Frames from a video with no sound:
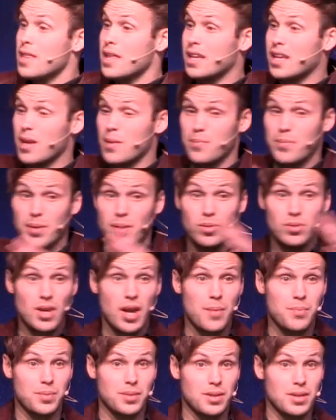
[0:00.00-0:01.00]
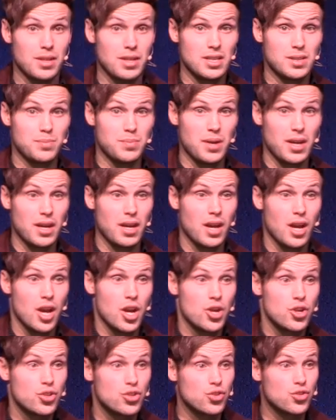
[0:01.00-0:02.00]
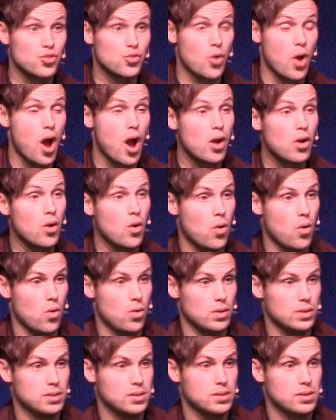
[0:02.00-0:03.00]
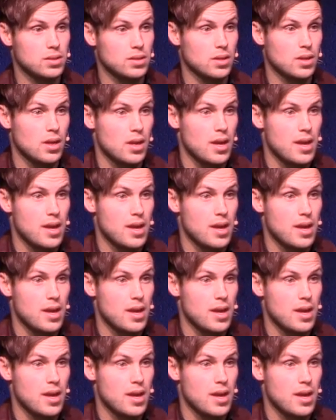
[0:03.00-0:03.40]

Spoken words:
they can build up into these big strongholds